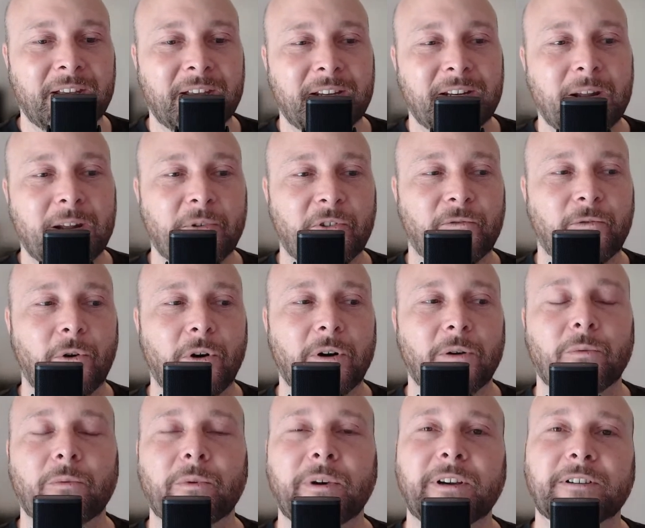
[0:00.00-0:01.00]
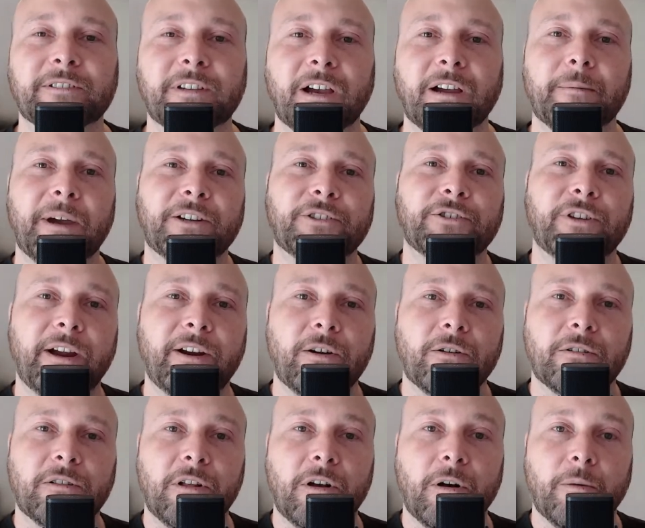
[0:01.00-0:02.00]
Number 4, when you're talking about Tryon,
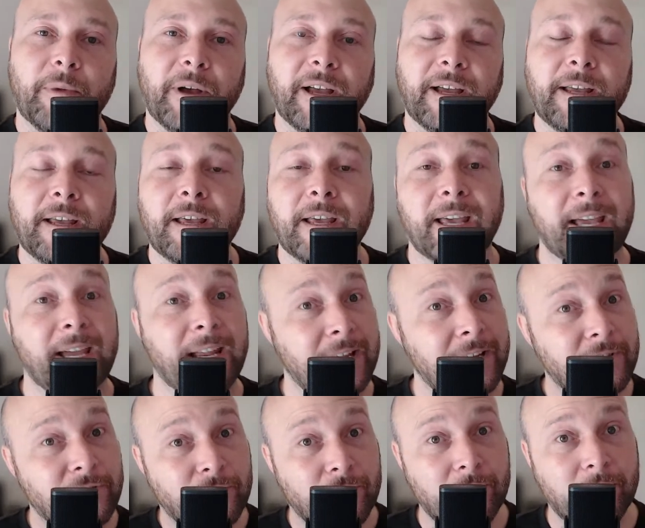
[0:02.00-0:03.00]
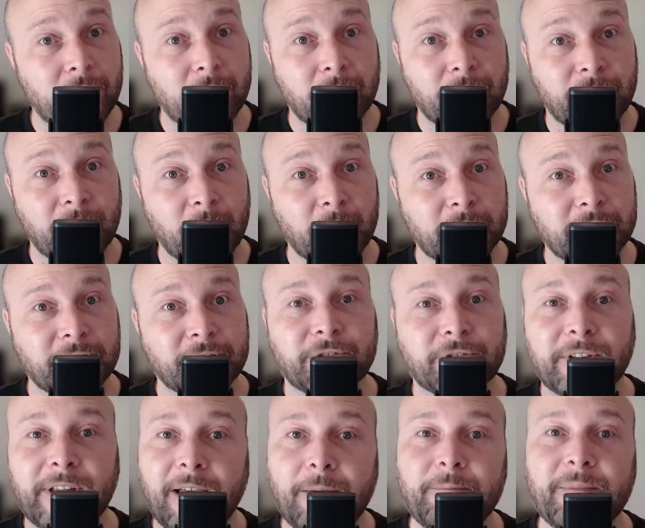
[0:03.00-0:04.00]
Oklahoma, it is rural, folks. So
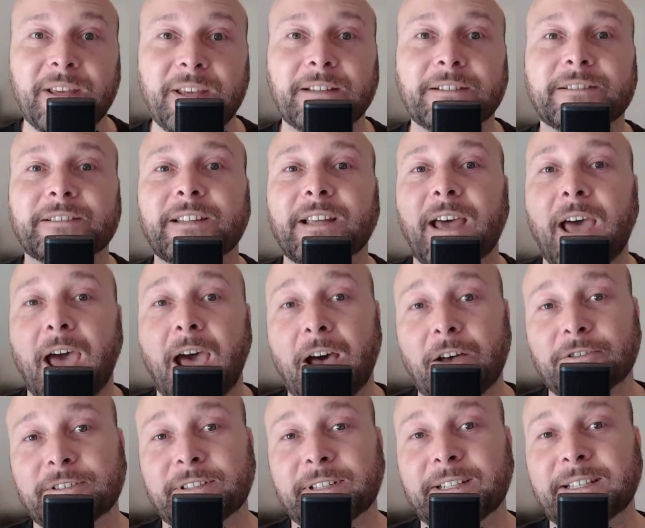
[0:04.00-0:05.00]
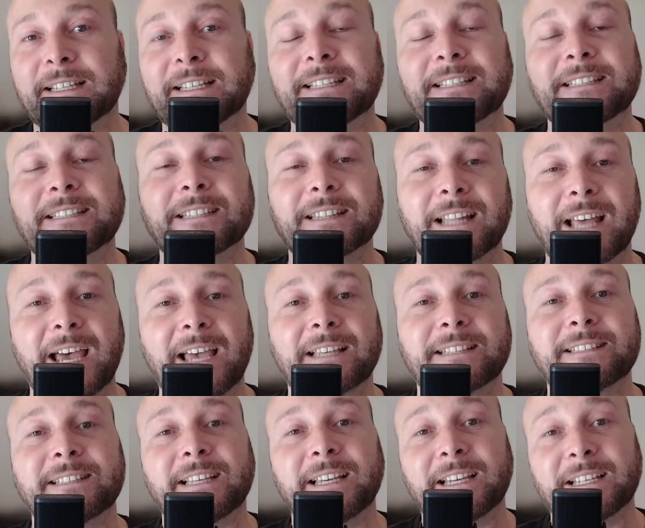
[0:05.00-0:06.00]
that means that housing is
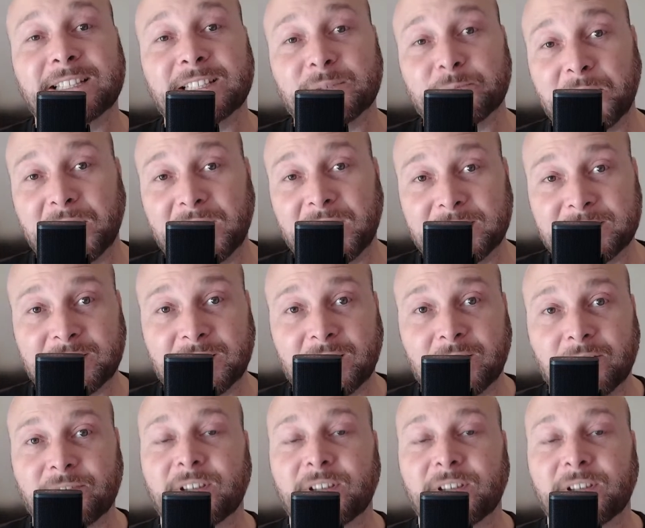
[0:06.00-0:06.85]
less expensive.